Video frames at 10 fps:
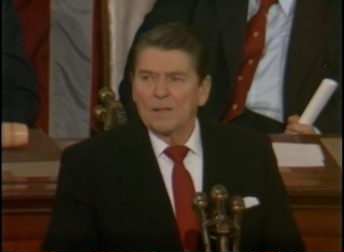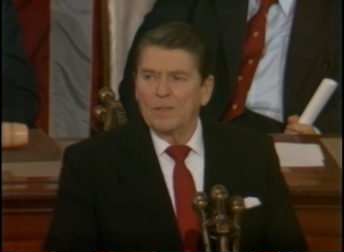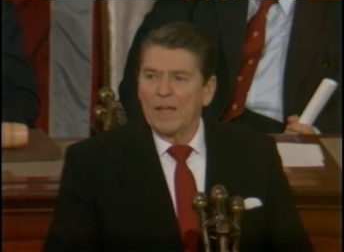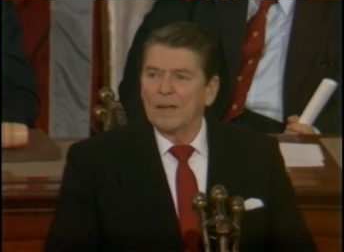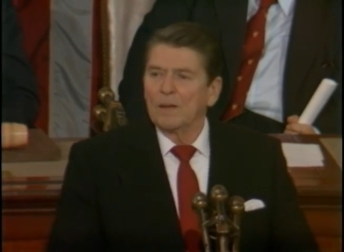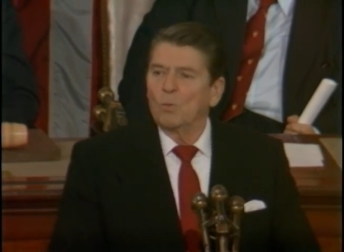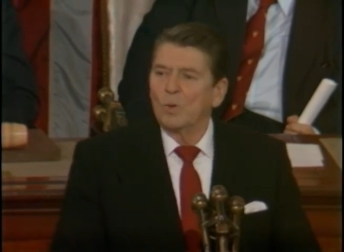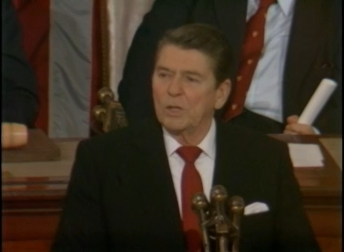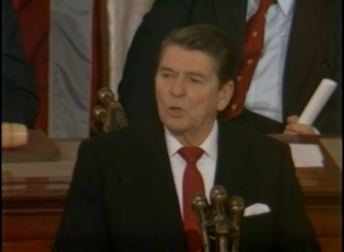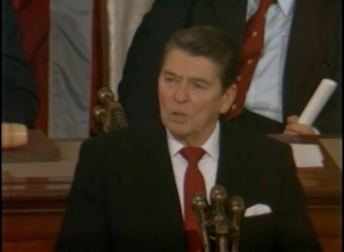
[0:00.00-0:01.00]
then
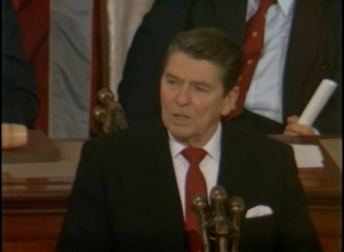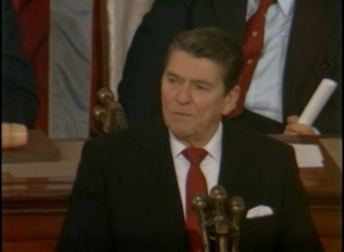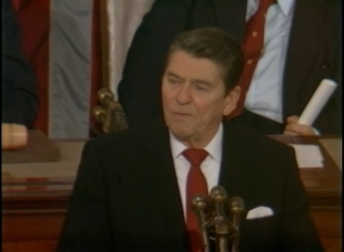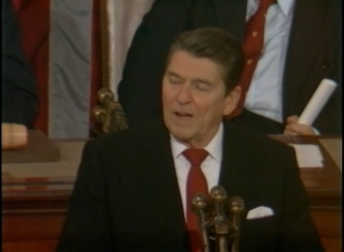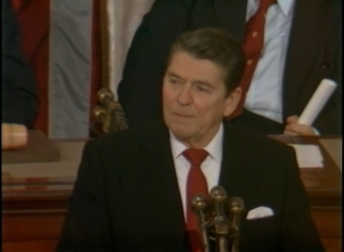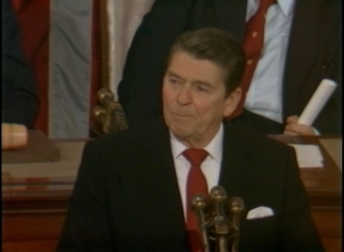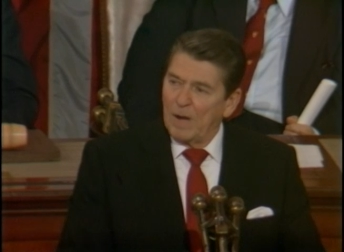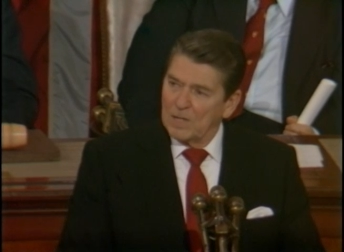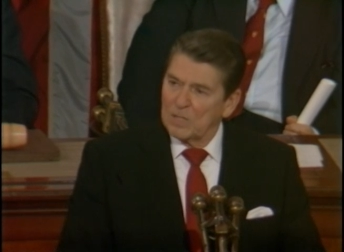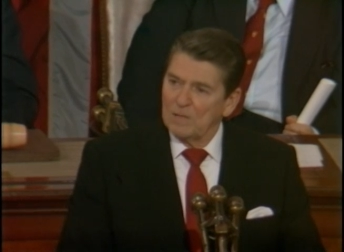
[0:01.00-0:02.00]
we could find
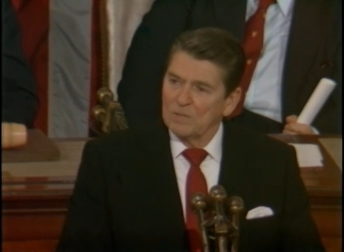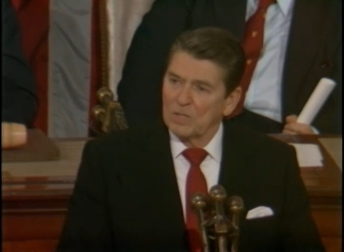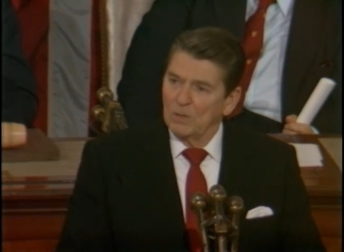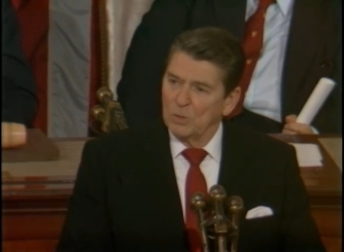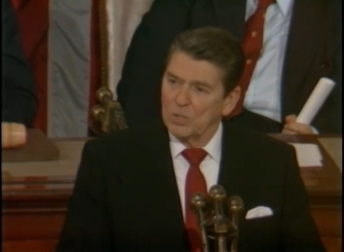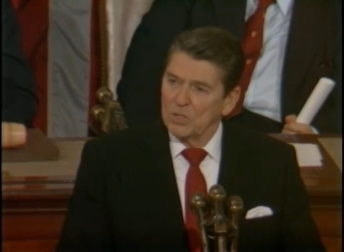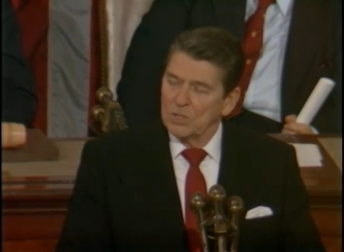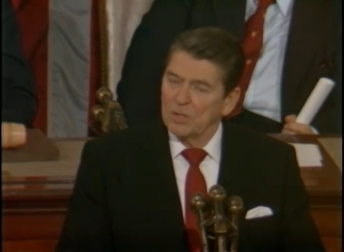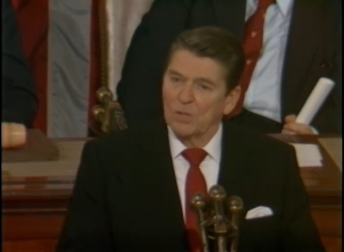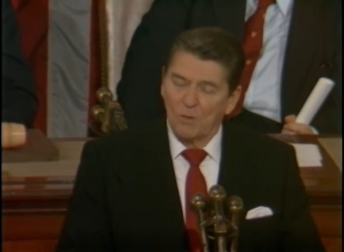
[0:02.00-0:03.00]
positive solutions
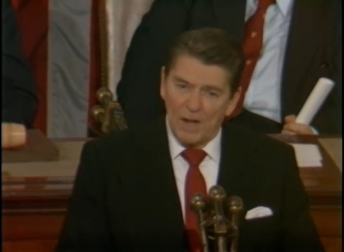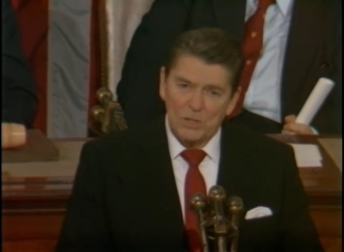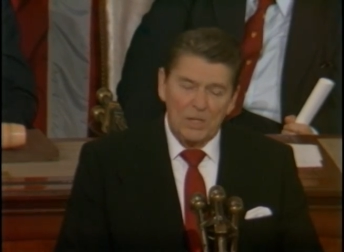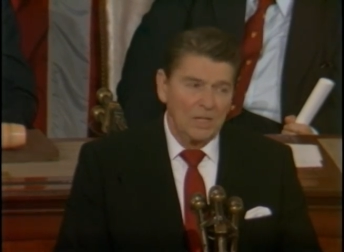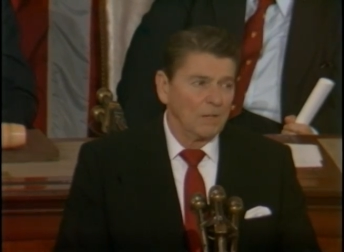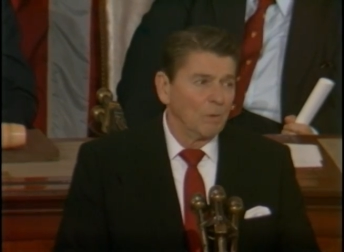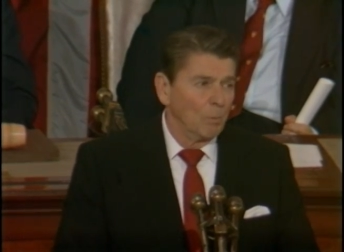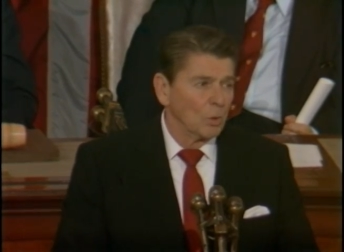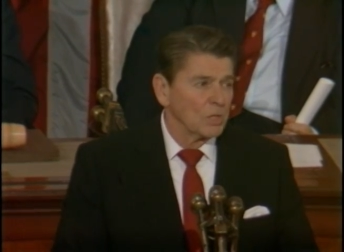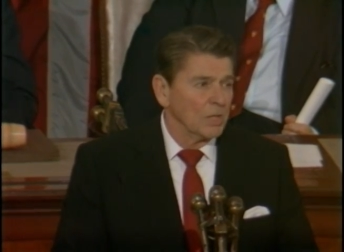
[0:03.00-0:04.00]
to the tragedy of
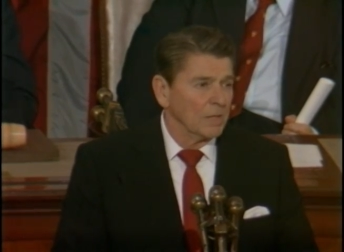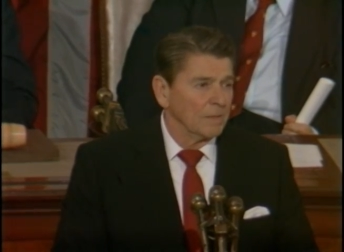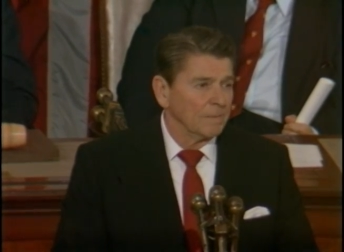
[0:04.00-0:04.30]
abortion.